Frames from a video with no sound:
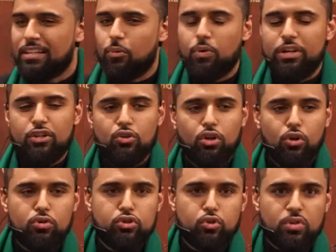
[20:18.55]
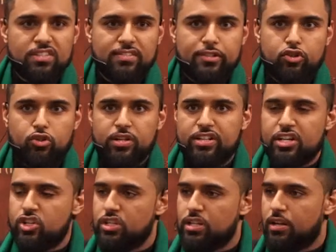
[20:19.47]
That when you go towards the
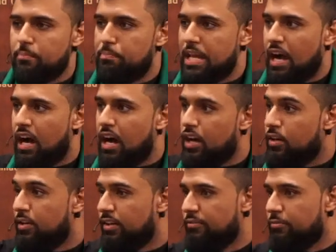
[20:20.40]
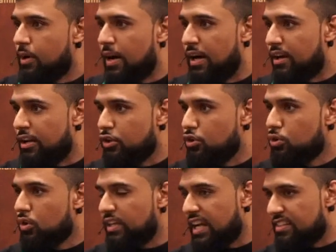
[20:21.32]
tradition of Bihar al-Anwar and you
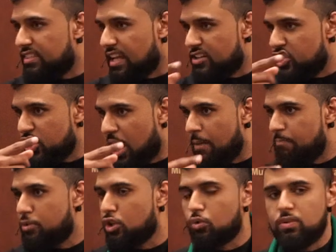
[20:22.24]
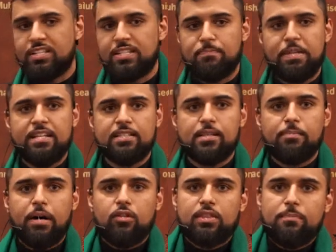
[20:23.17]
look at that chapter which speaks
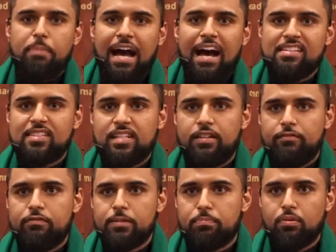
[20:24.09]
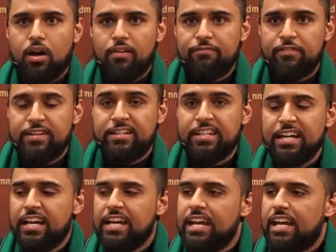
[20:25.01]
about the passing of the Prophet,